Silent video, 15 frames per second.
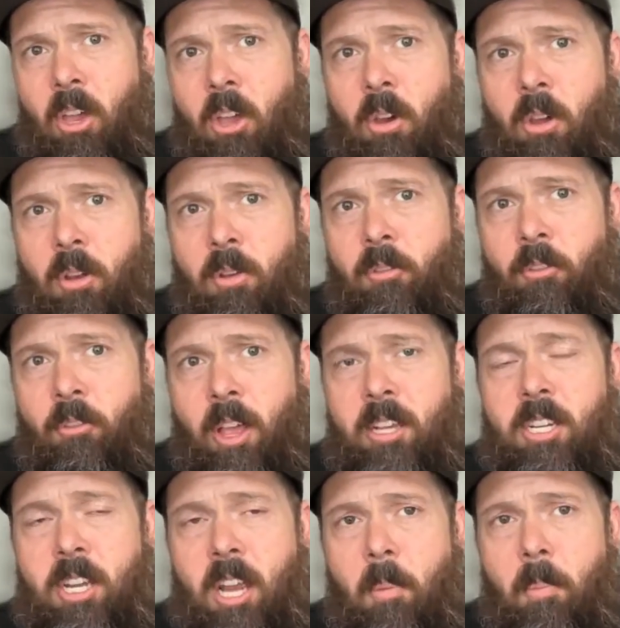good
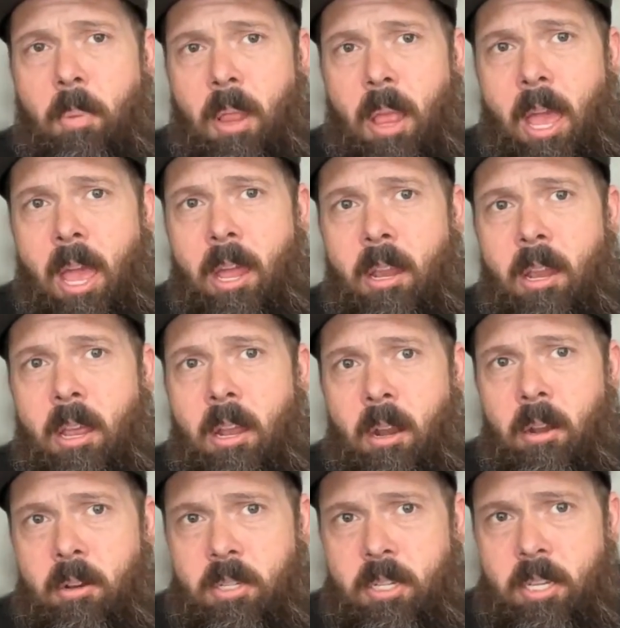fleshed out plan and
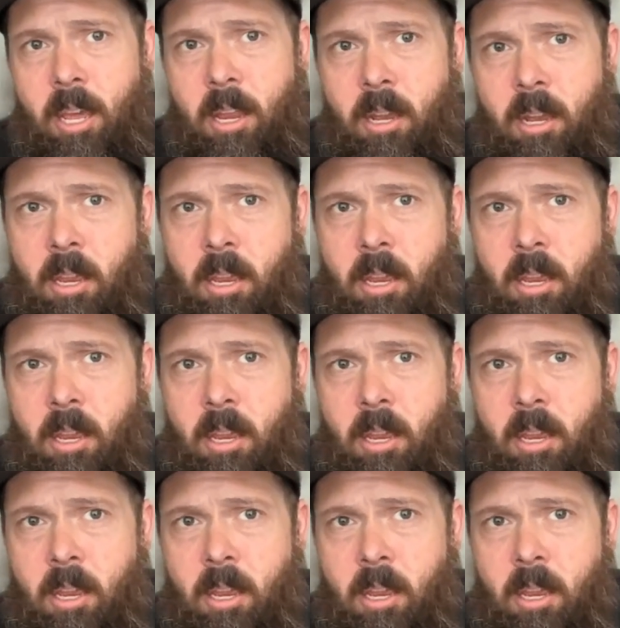understand